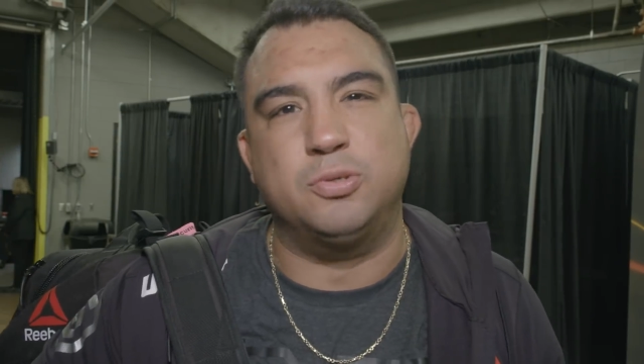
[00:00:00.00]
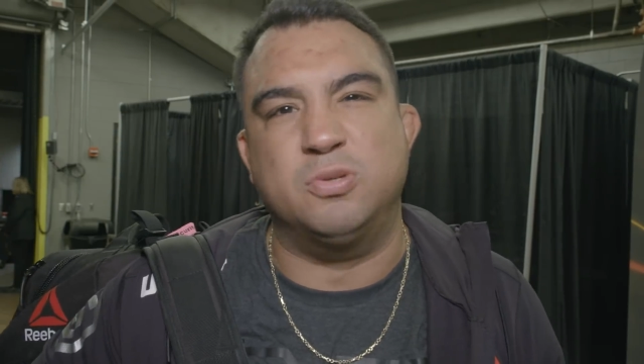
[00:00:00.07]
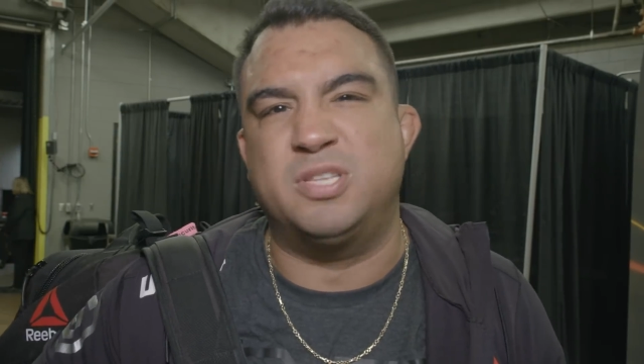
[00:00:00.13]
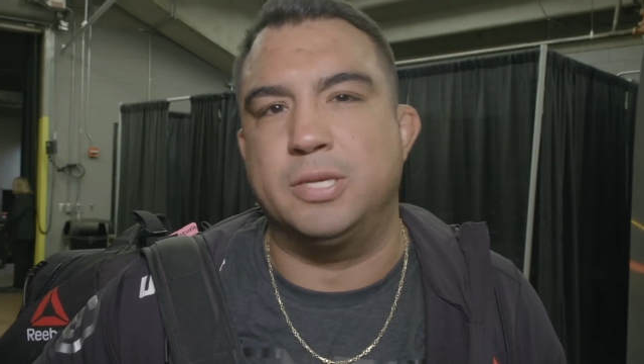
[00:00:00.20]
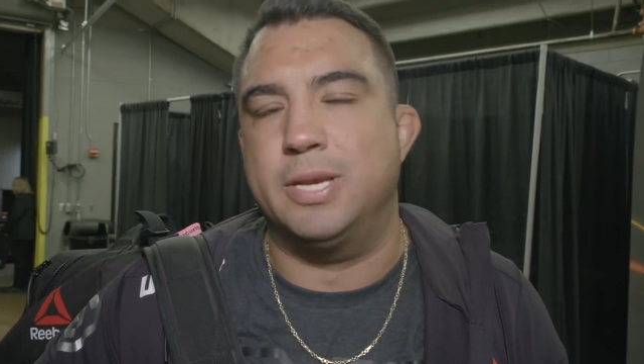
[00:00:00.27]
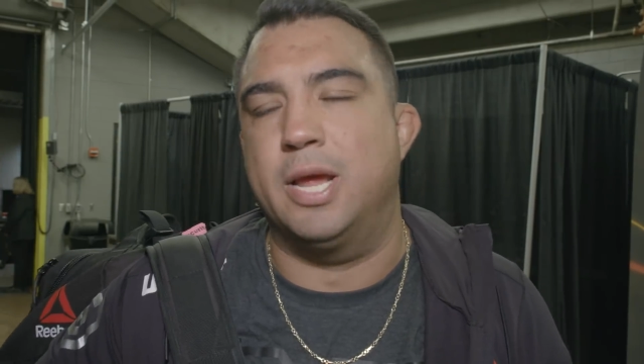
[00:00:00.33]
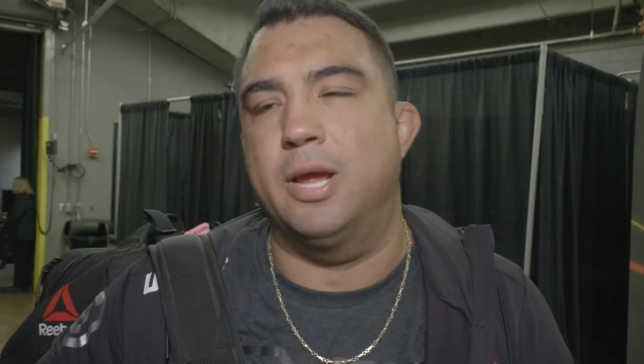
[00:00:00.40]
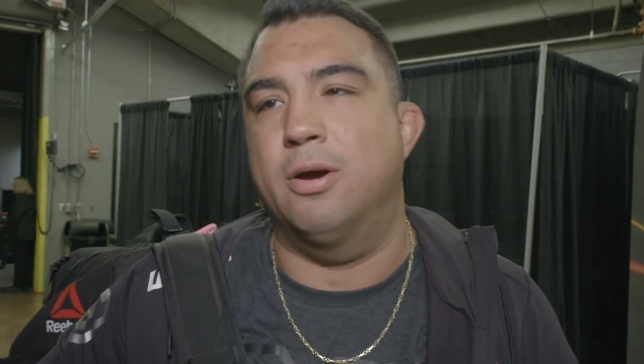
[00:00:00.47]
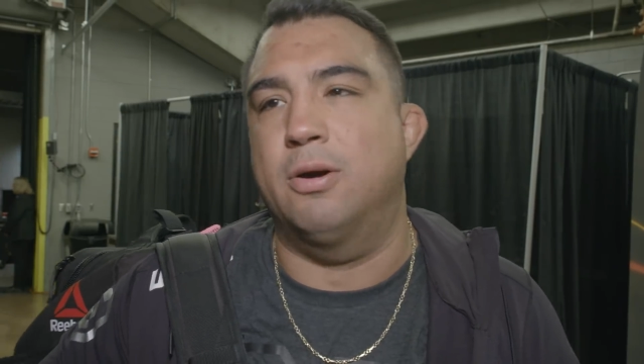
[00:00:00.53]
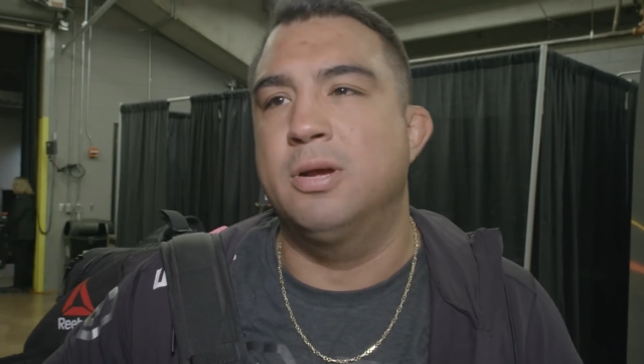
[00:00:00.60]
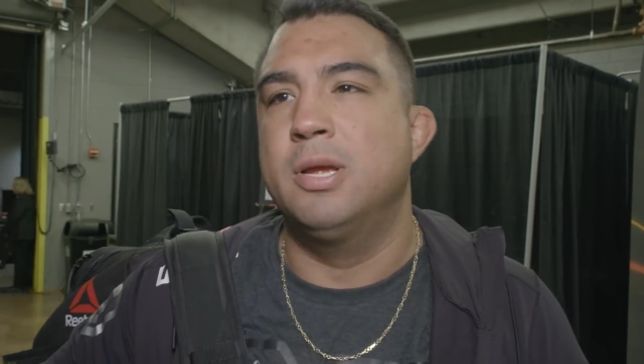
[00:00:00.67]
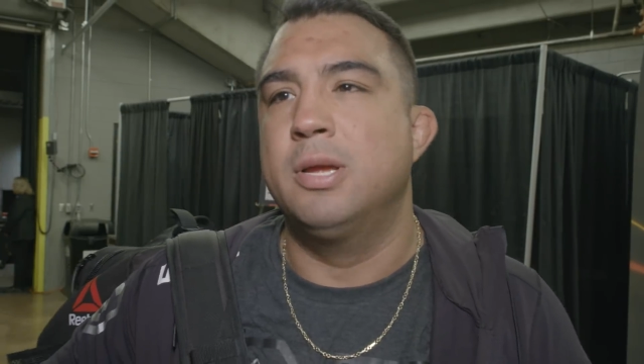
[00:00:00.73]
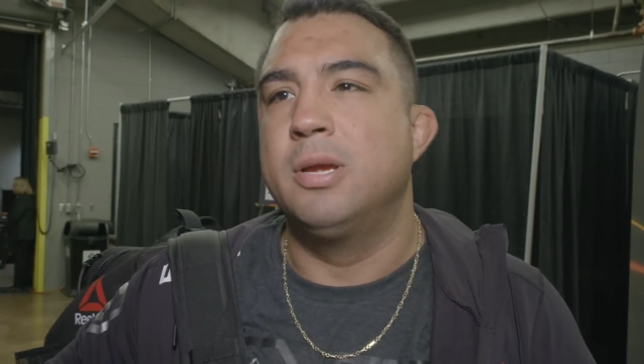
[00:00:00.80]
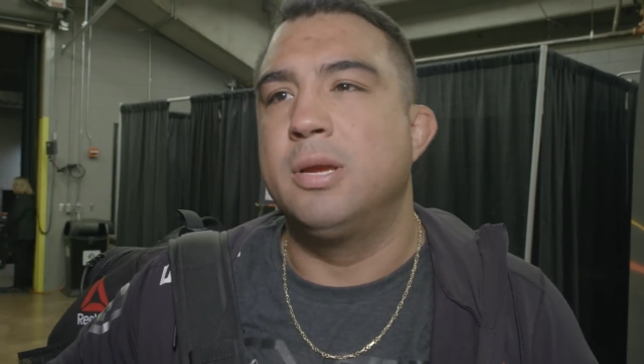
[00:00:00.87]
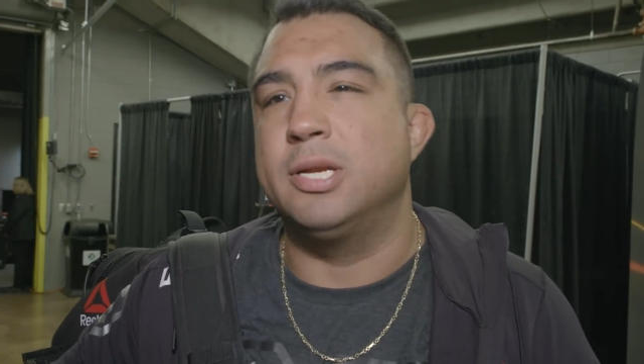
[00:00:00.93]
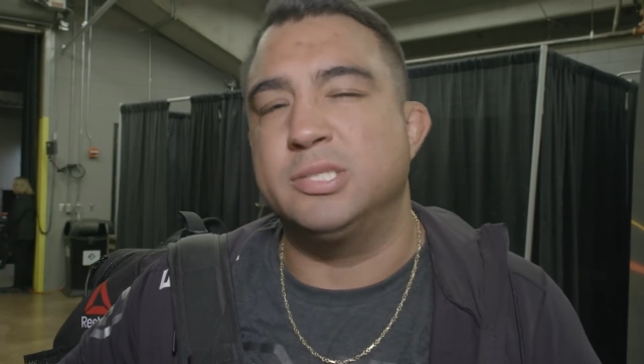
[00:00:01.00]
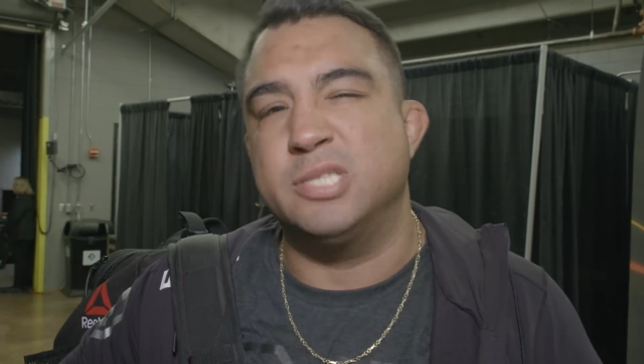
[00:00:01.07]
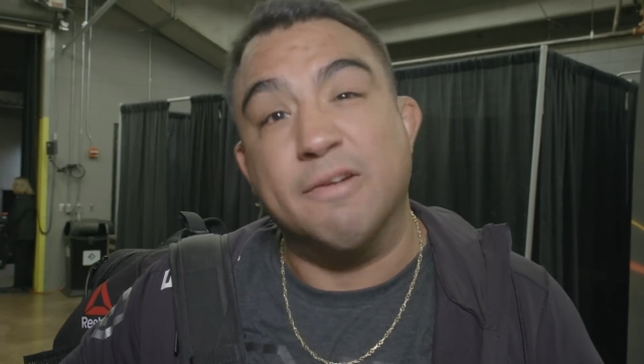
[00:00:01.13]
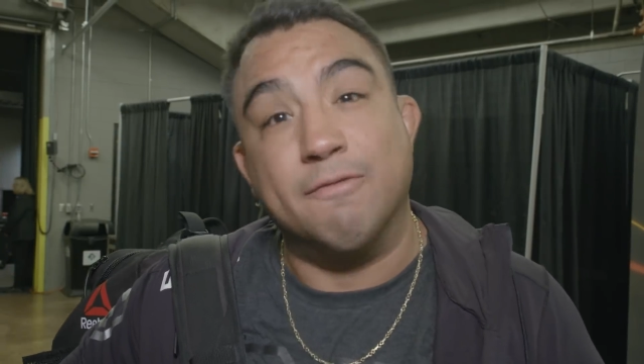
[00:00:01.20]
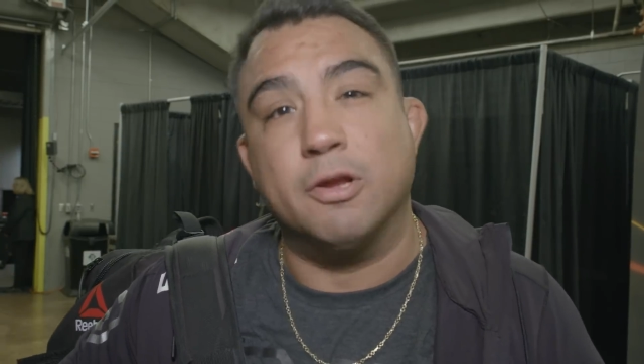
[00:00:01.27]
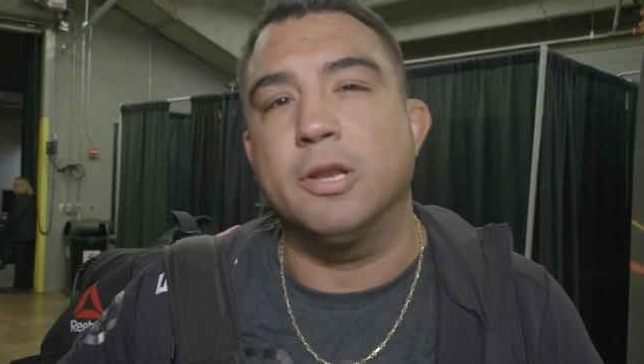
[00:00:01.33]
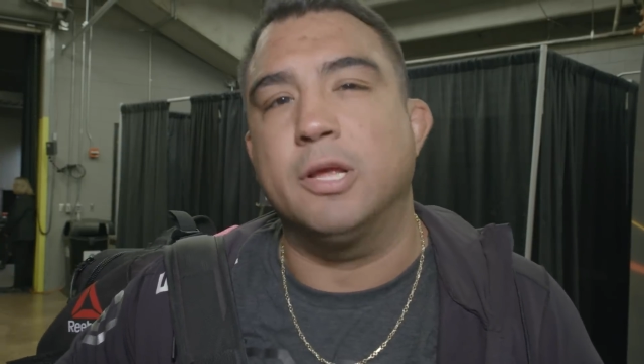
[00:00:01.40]
tooth and nail. He's
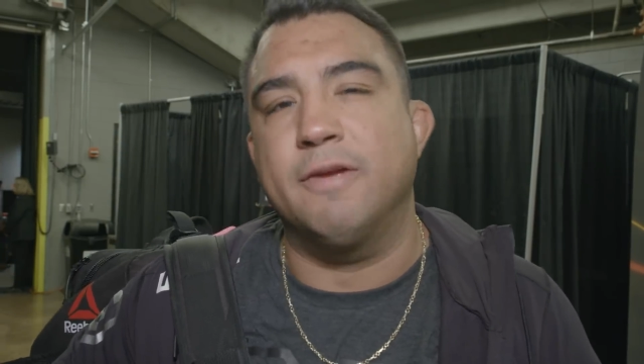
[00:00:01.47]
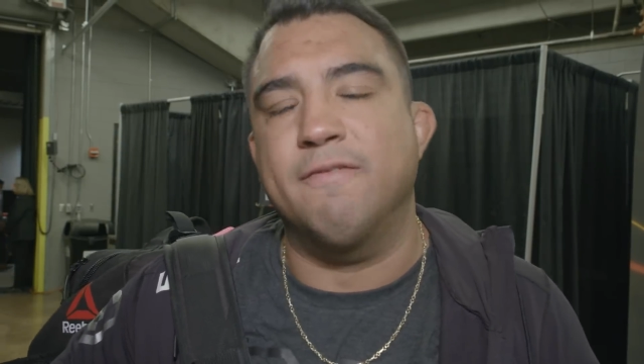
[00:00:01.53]
never going to